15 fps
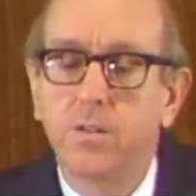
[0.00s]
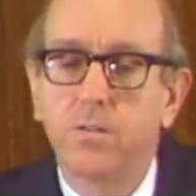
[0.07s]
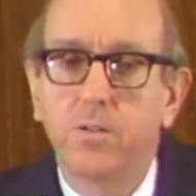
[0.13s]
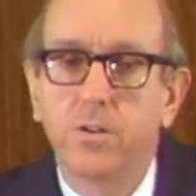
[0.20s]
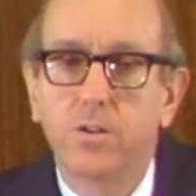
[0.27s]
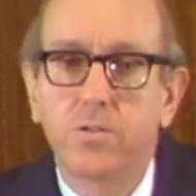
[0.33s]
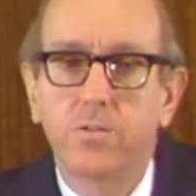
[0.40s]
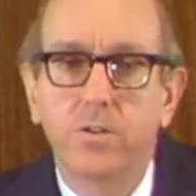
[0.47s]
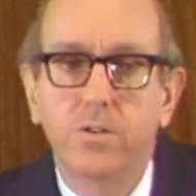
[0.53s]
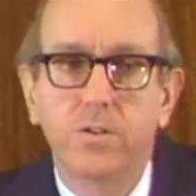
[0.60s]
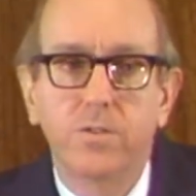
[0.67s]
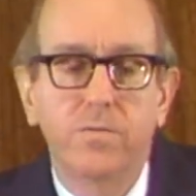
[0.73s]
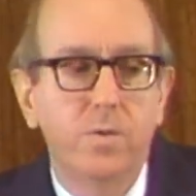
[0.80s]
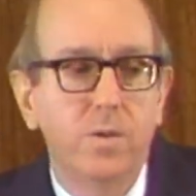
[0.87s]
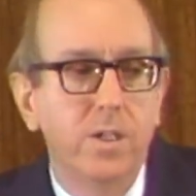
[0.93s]
all
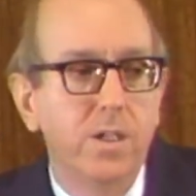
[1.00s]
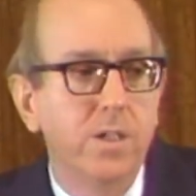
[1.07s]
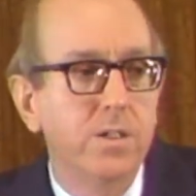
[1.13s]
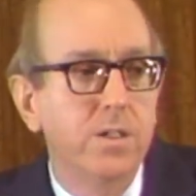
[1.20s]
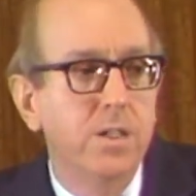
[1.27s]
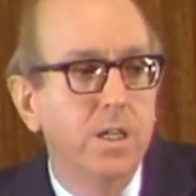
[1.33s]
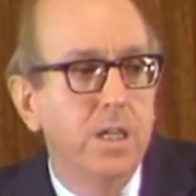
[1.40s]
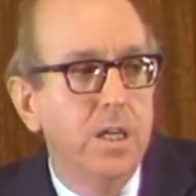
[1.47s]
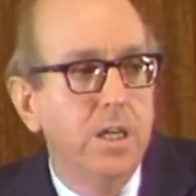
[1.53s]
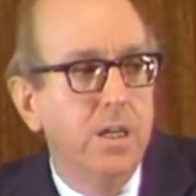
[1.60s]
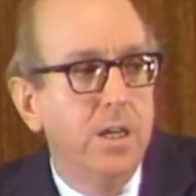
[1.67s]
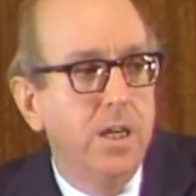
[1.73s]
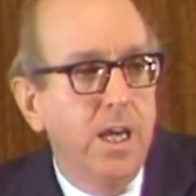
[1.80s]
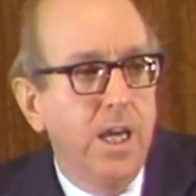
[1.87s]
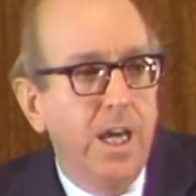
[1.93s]
sorts of ways.
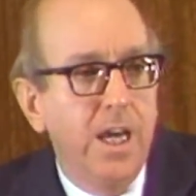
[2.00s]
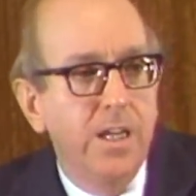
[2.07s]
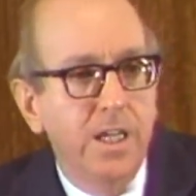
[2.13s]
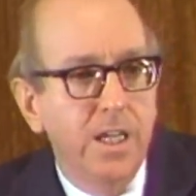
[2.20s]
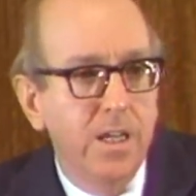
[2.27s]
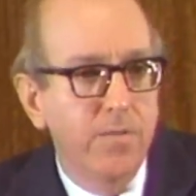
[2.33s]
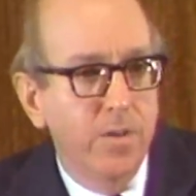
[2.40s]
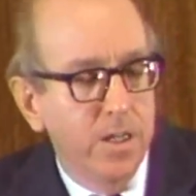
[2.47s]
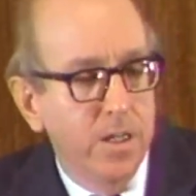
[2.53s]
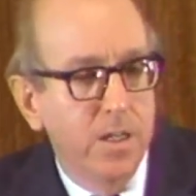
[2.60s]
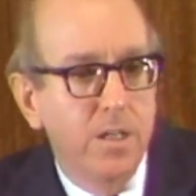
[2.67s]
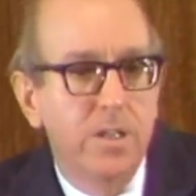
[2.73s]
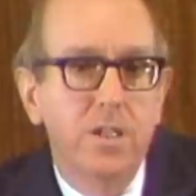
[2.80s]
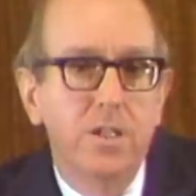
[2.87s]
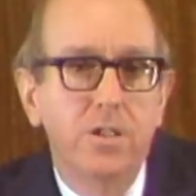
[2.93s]
And given
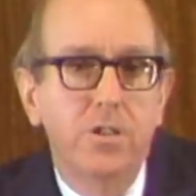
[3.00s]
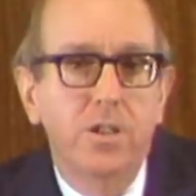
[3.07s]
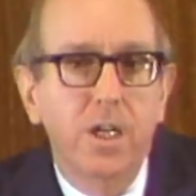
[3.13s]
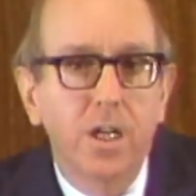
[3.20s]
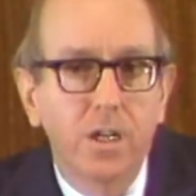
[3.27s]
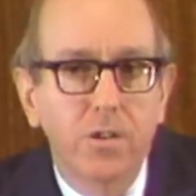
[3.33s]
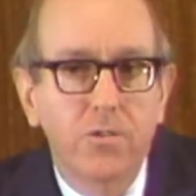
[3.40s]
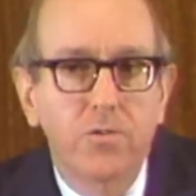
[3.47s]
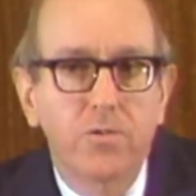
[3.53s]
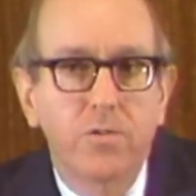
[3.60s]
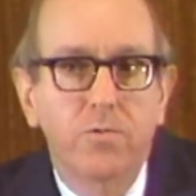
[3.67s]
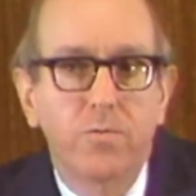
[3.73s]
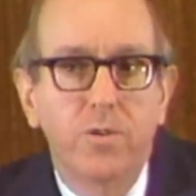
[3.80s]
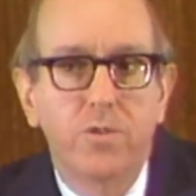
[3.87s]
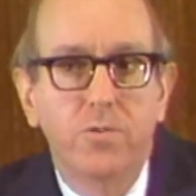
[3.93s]
this culture
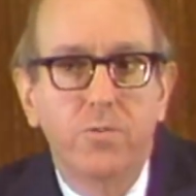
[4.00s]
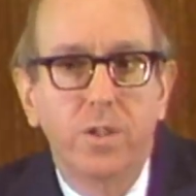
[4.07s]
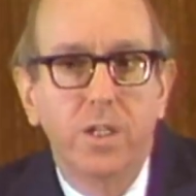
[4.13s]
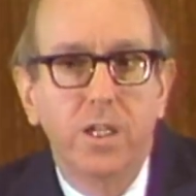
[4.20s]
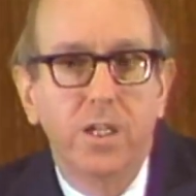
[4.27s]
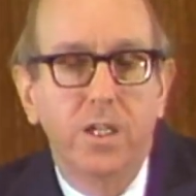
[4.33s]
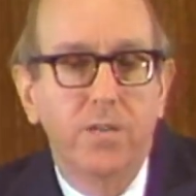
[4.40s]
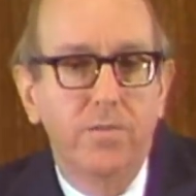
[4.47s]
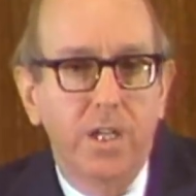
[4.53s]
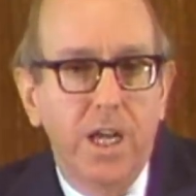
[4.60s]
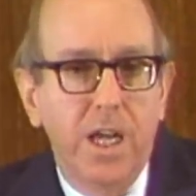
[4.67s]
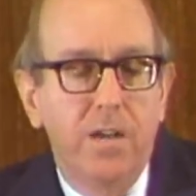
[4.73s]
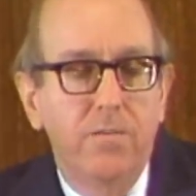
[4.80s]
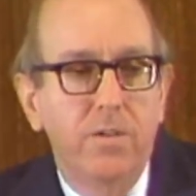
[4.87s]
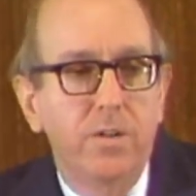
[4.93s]
in which we live and
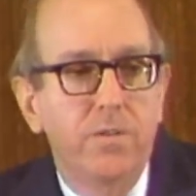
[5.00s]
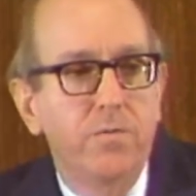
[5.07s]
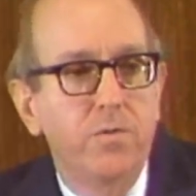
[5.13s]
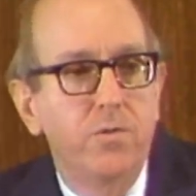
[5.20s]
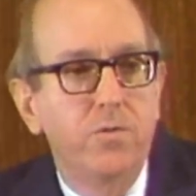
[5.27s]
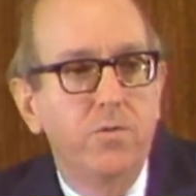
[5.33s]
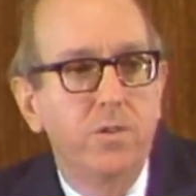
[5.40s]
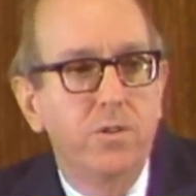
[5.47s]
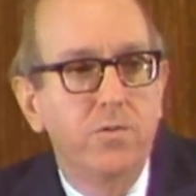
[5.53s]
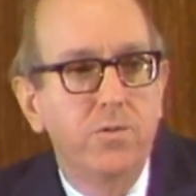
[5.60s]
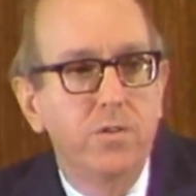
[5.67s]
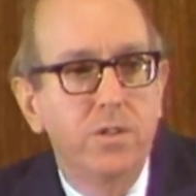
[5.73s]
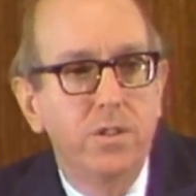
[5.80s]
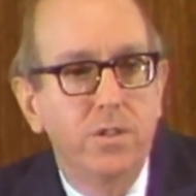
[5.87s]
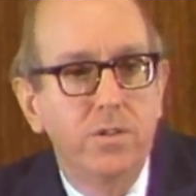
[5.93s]
have lived for
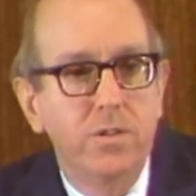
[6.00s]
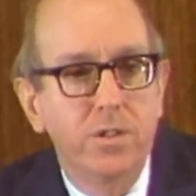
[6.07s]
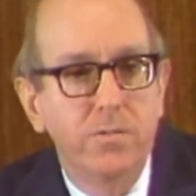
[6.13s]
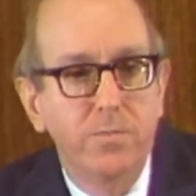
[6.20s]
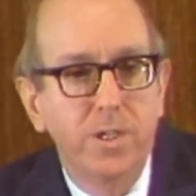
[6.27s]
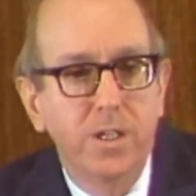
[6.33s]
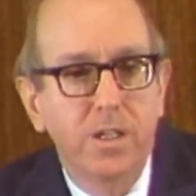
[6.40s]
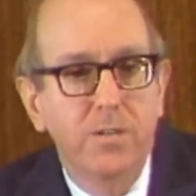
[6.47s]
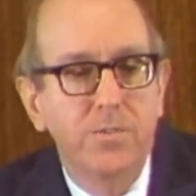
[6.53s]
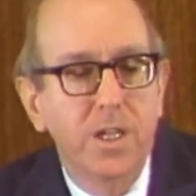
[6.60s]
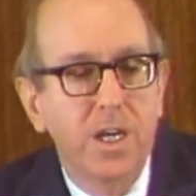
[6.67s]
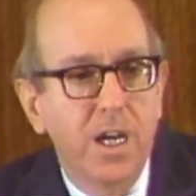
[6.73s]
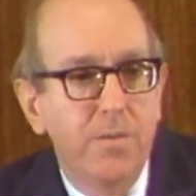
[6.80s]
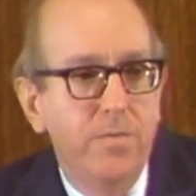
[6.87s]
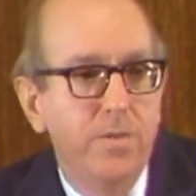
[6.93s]
200 years, it becomes
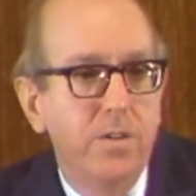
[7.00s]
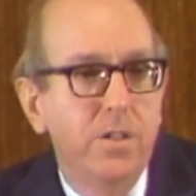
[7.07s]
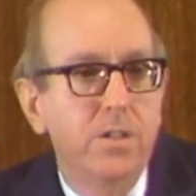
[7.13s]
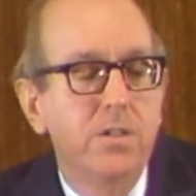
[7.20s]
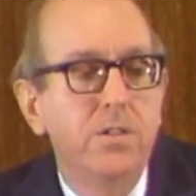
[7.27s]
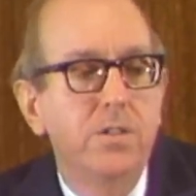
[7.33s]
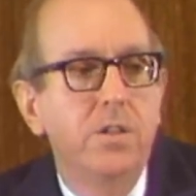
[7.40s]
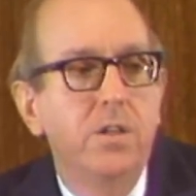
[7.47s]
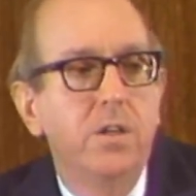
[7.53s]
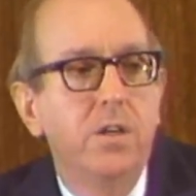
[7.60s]
obvious